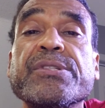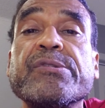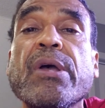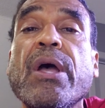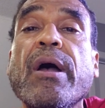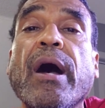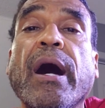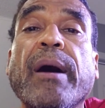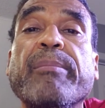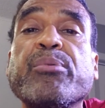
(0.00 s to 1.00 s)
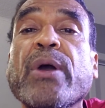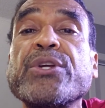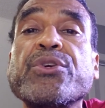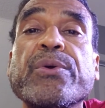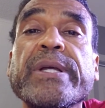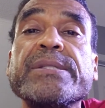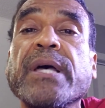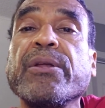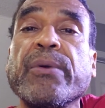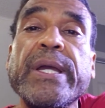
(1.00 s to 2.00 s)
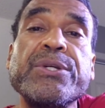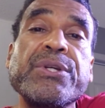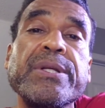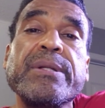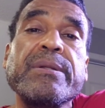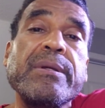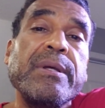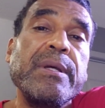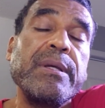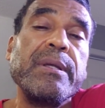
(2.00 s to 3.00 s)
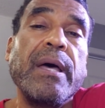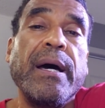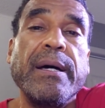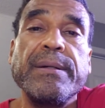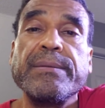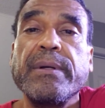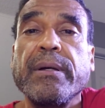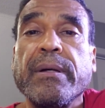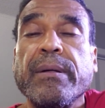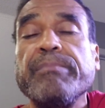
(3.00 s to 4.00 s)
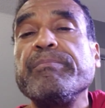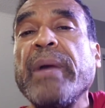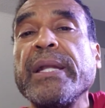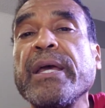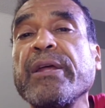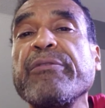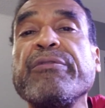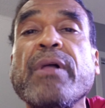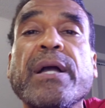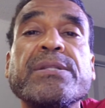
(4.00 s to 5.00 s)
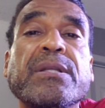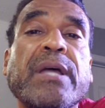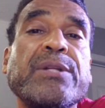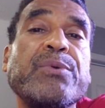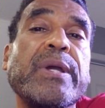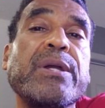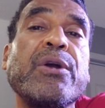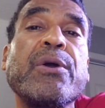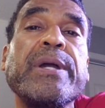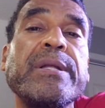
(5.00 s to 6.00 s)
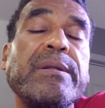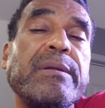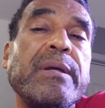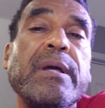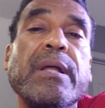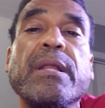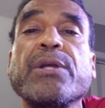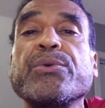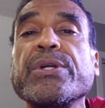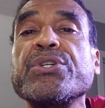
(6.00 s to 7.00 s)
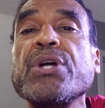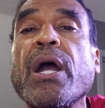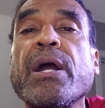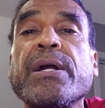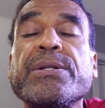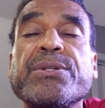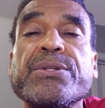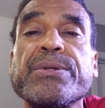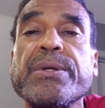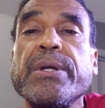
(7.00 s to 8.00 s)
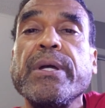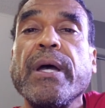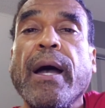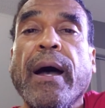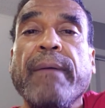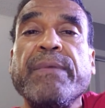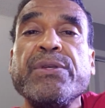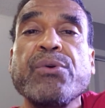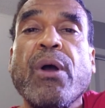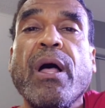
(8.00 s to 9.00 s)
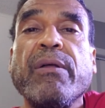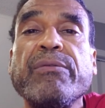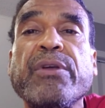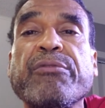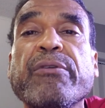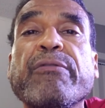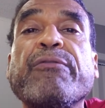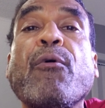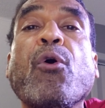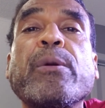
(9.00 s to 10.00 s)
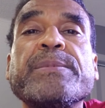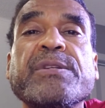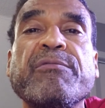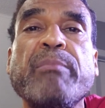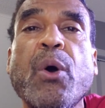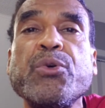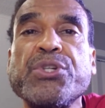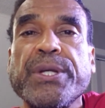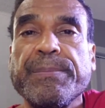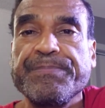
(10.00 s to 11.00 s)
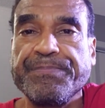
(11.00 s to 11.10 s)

as uh, pressure, acceleration, uh, magnetic flux, electric current, electric charge. Uh, these are all different forms of motion.